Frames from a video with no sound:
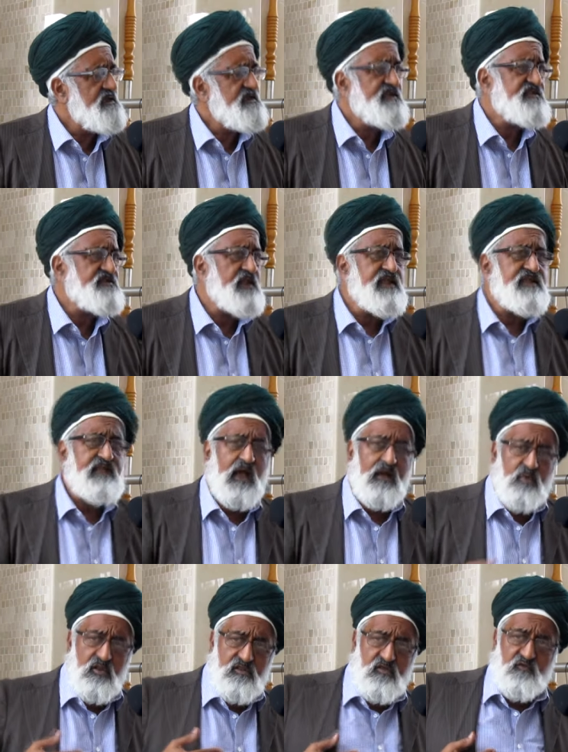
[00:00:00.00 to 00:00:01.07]
He says, Strange,
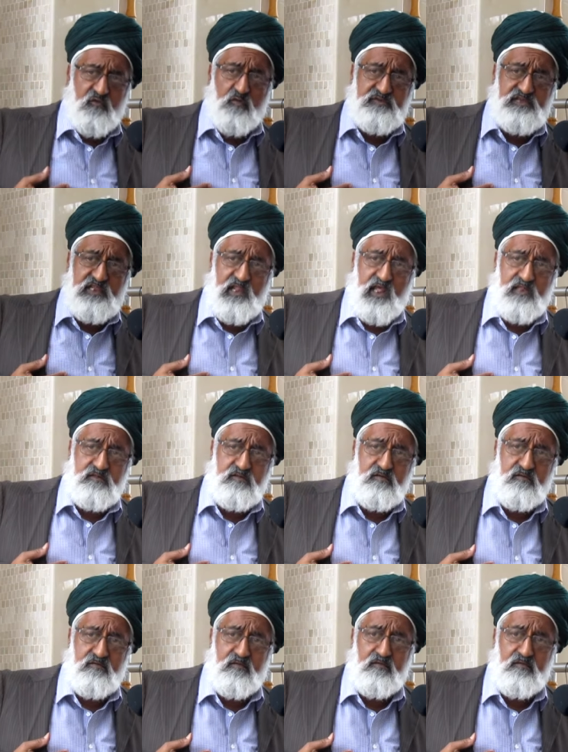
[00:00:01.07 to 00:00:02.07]
I'm also from Jilan.